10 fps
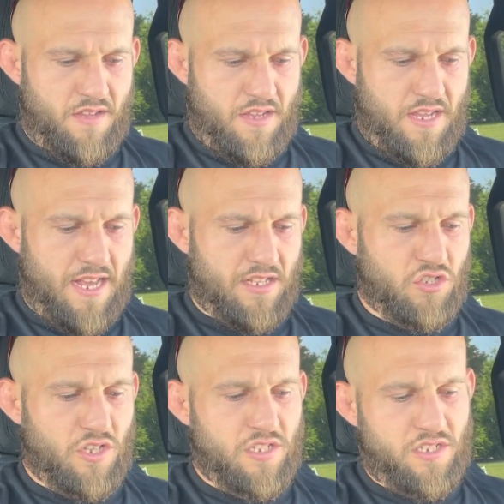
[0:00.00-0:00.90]
Yeah,
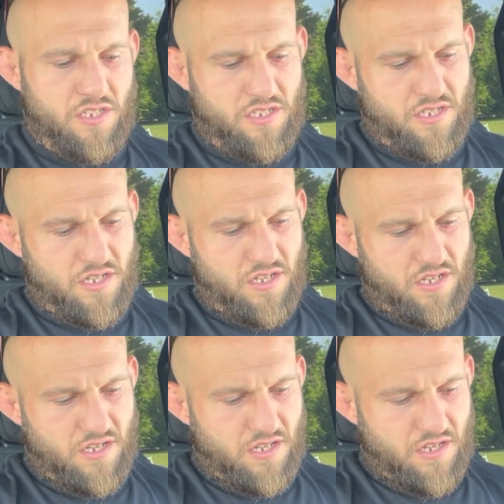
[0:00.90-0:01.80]
so this is,
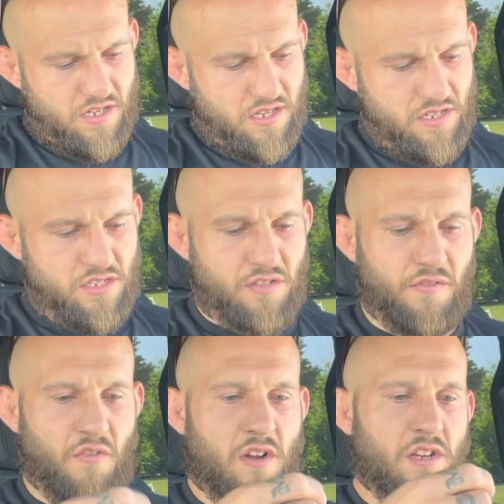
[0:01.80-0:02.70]
this is
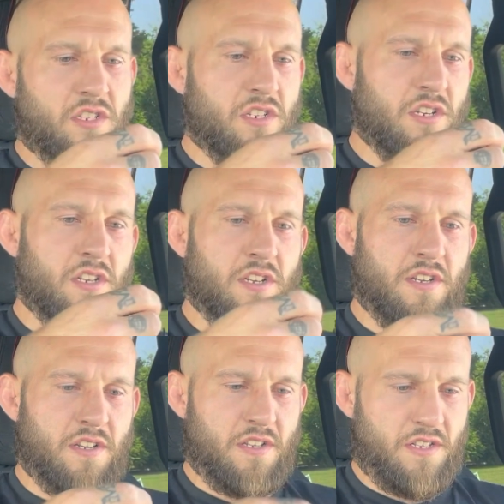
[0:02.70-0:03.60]
fresh.
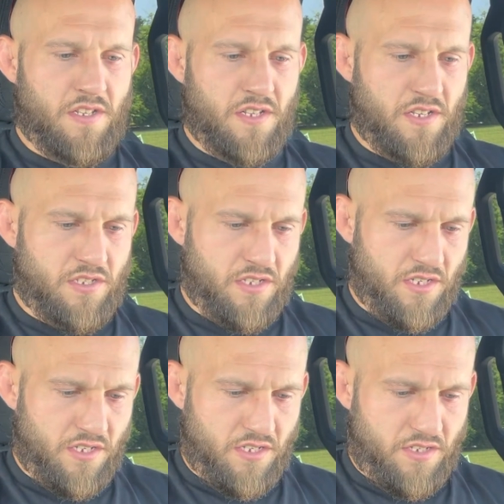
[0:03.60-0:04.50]
This
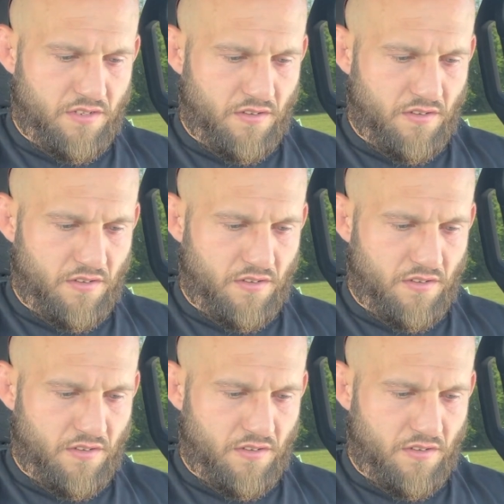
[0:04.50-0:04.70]
is